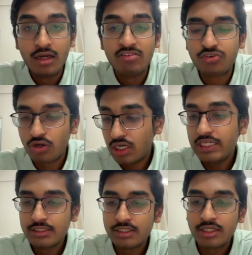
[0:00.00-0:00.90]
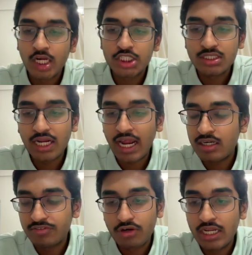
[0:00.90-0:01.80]
For linear regression and
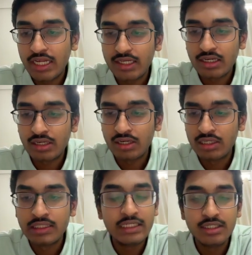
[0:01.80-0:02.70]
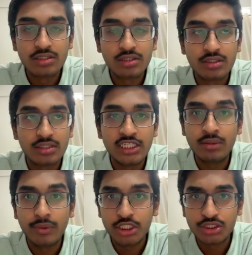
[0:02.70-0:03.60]
for like linear
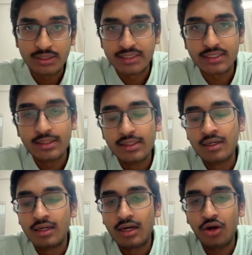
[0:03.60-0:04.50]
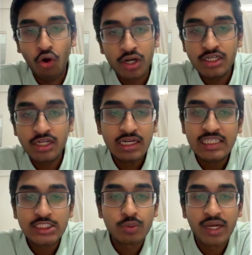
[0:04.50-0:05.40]
equations, ordinary
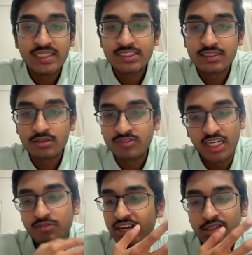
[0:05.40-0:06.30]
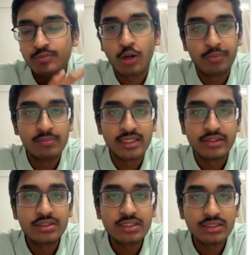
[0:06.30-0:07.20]
least squares is a very, very popular method.